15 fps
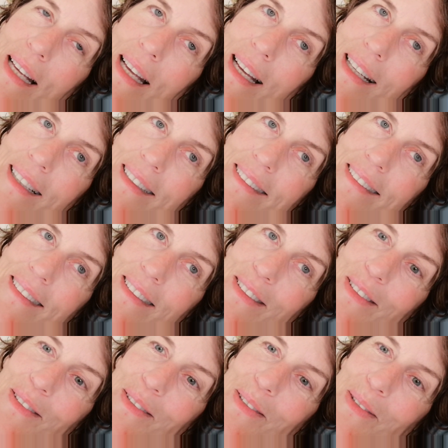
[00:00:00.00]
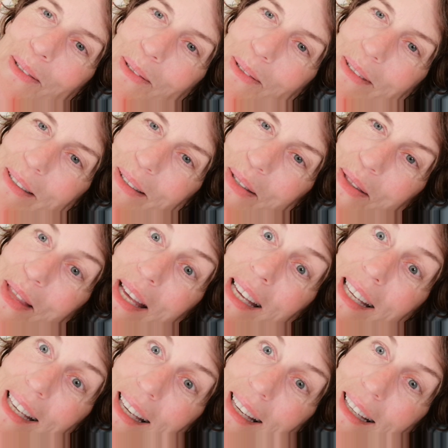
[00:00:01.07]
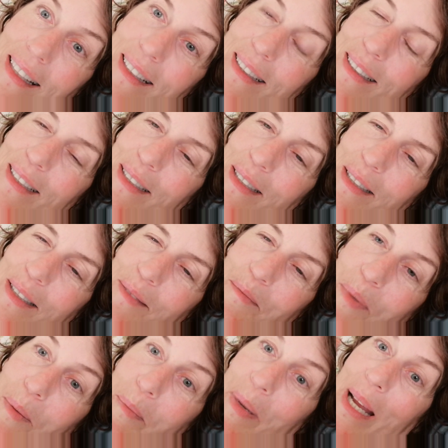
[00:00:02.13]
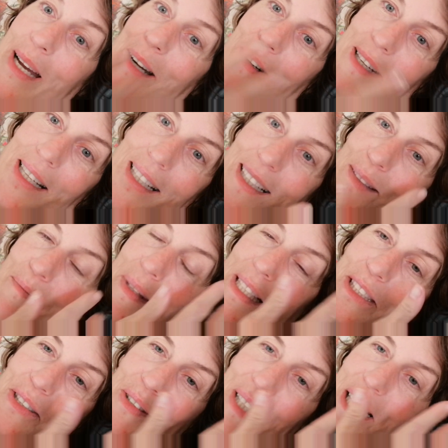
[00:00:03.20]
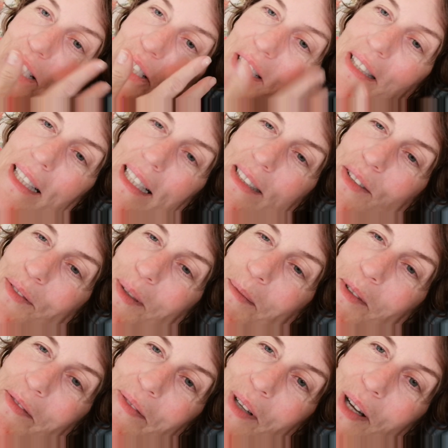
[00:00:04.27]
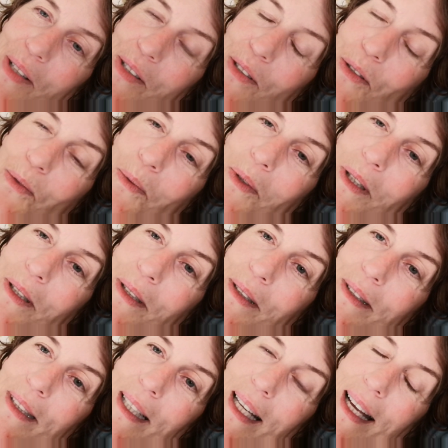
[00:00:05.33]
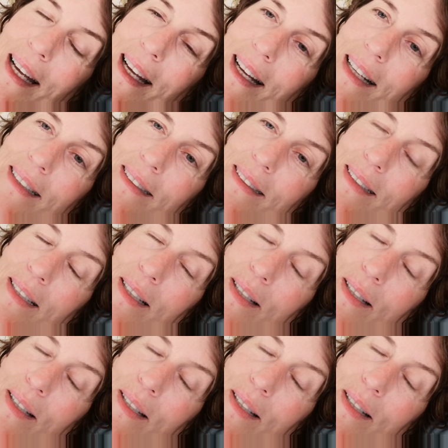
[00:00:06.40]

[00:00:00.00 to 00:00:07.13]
and thinking, preparing, administration, that's from the Father's world, and